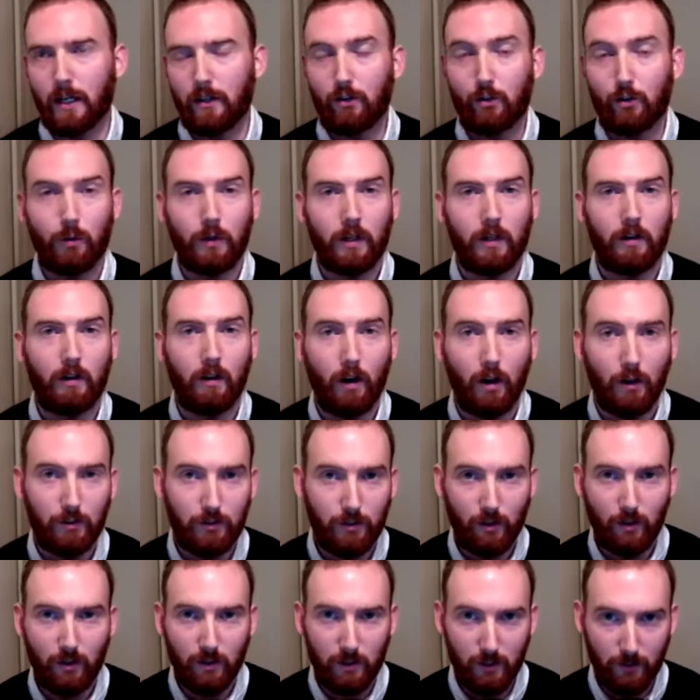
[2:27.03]
Twitter
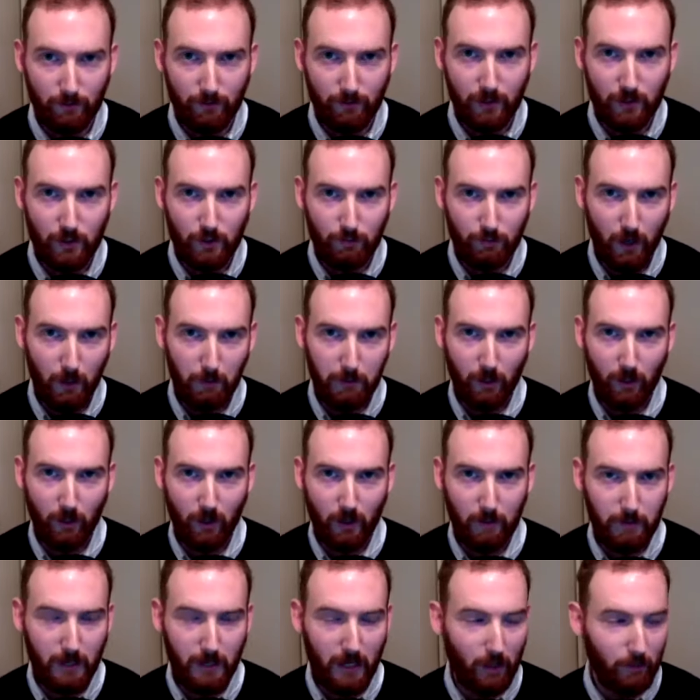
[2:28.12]
alternative that you've probably
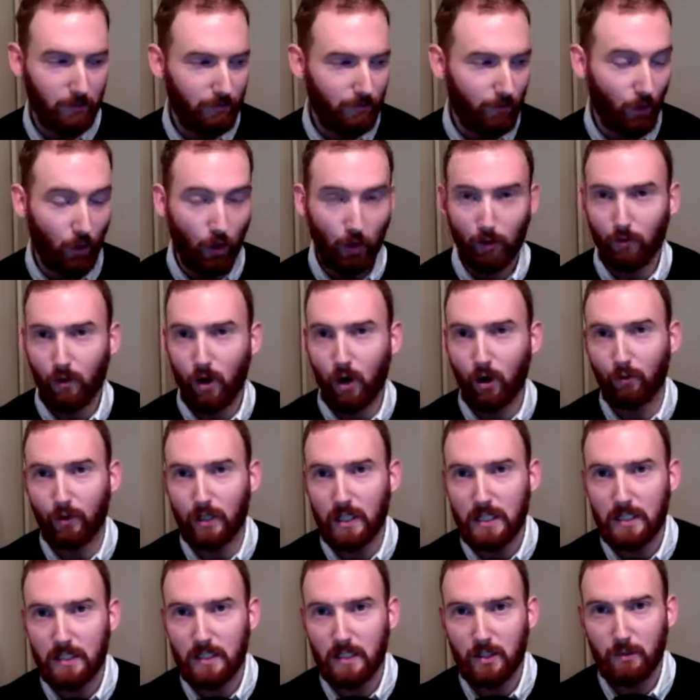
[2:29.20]
heard about for all the wrong
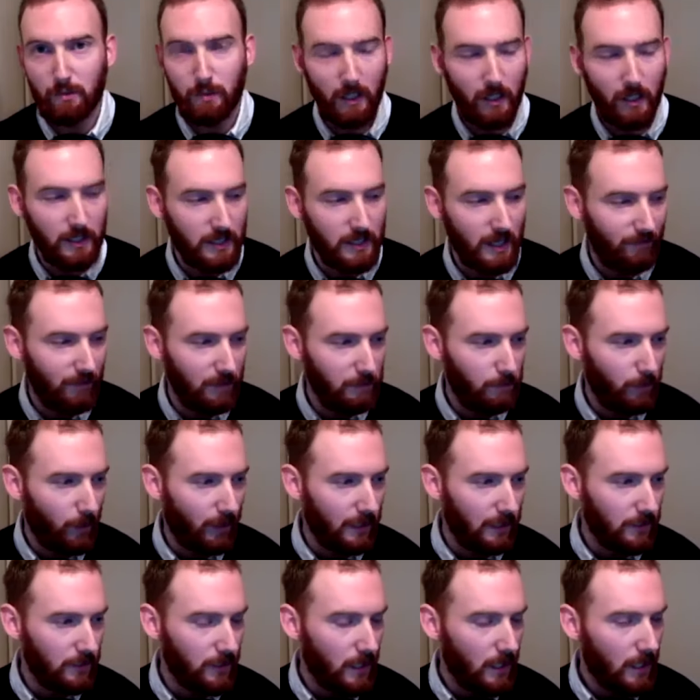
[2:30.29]
reasons, because
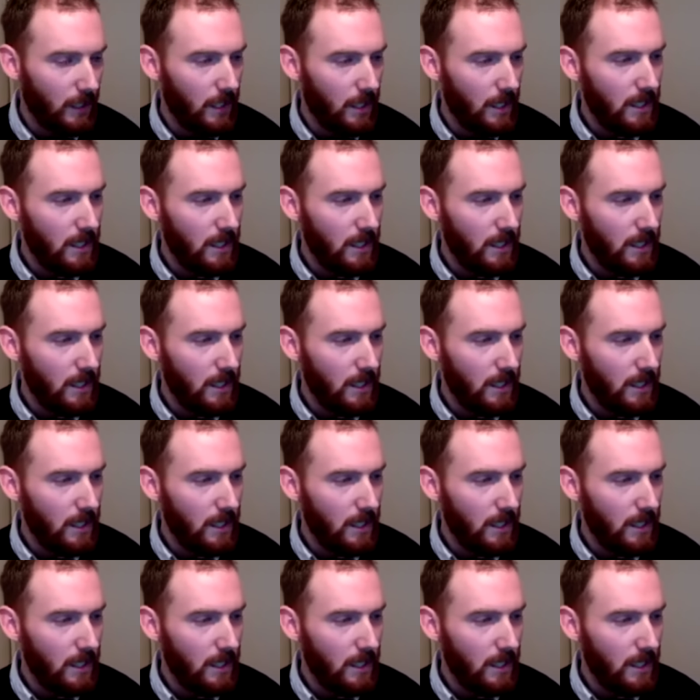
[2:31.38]
everybody has